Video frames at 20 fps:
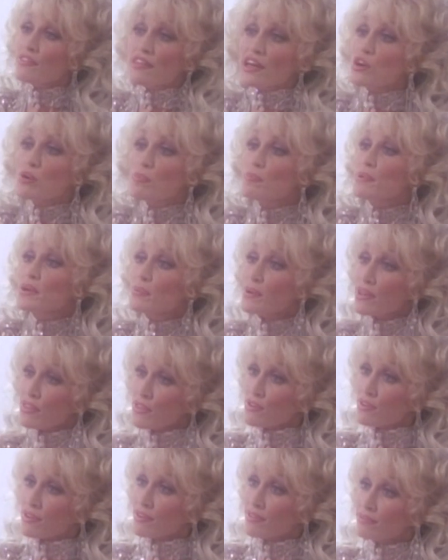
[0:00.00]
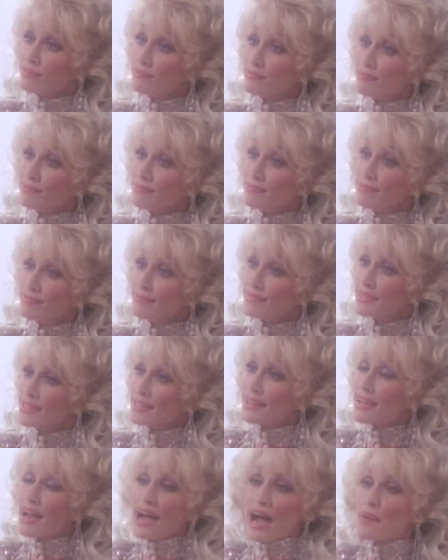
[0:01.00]
they'll be with her.
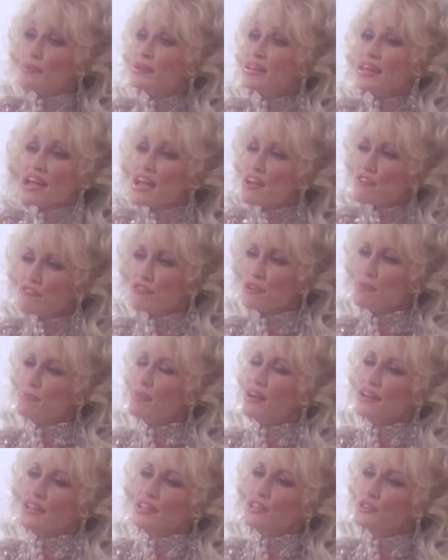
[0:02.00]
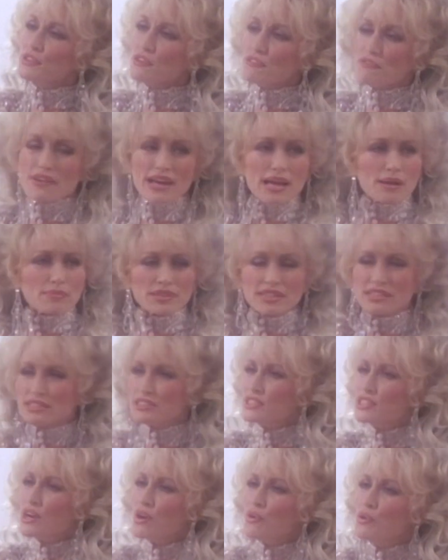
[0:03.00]
I mean, everybody in your family
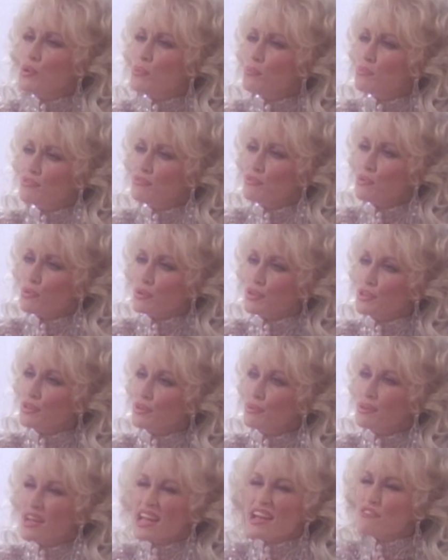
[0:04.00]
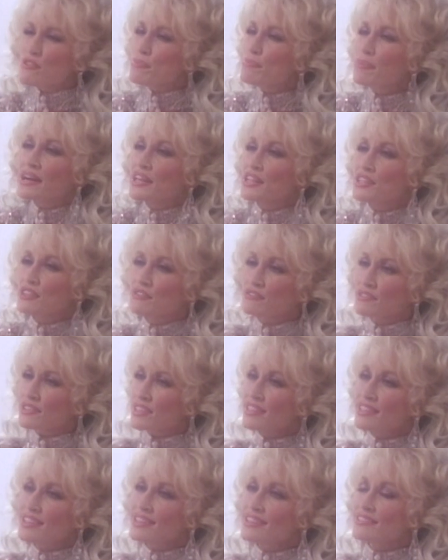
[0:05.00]
that's gone on before you, everybody you've
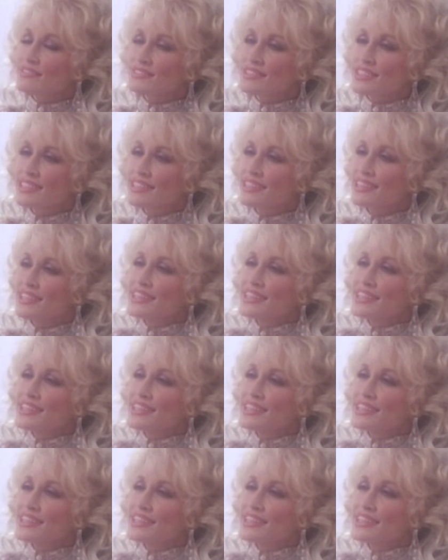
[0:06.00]
loved,